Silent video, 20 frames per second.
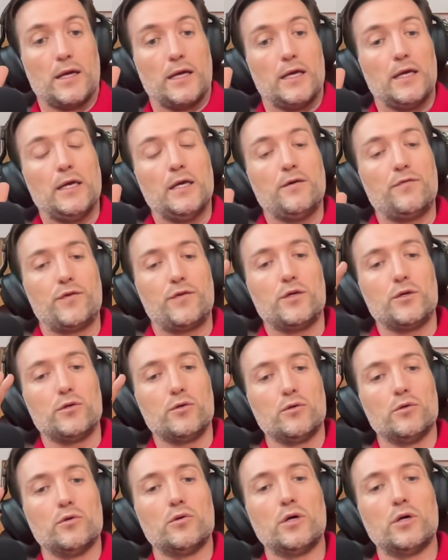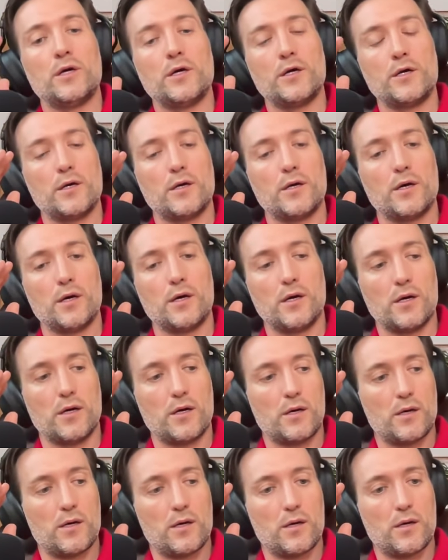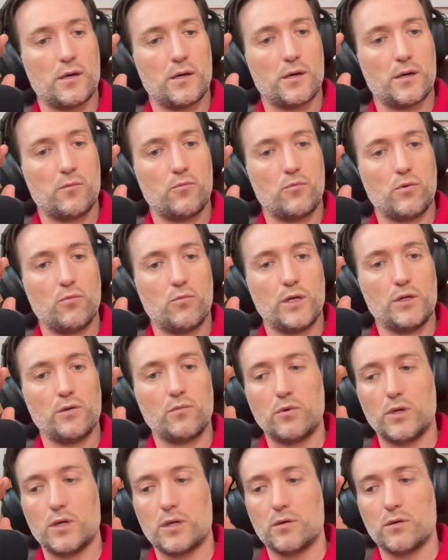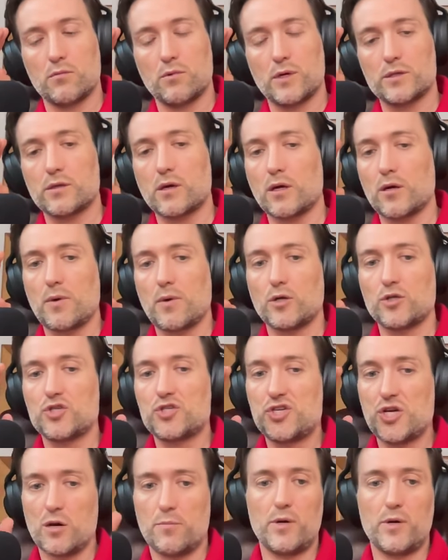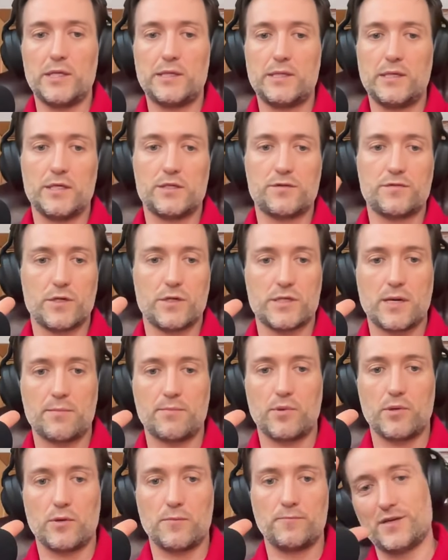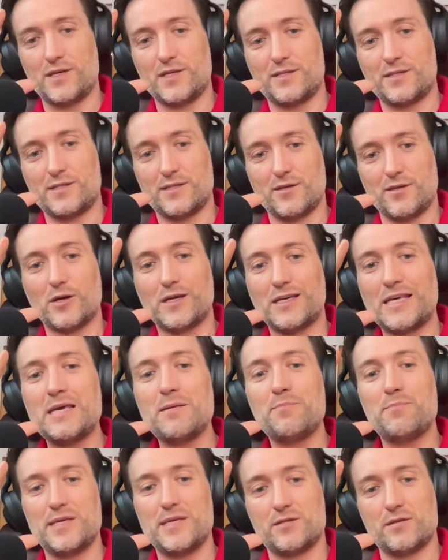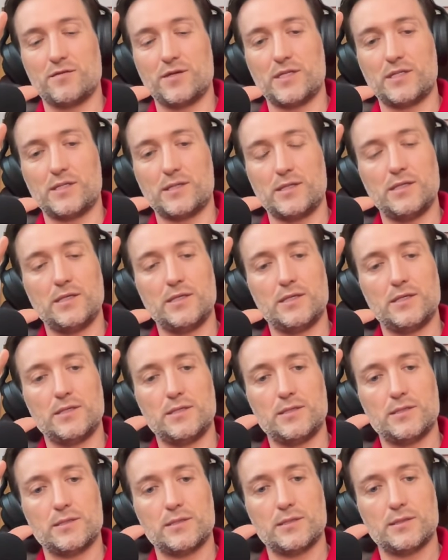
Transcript: If you, uh, uh, when, when, when talking about geopolitics, for example, a key piece of it is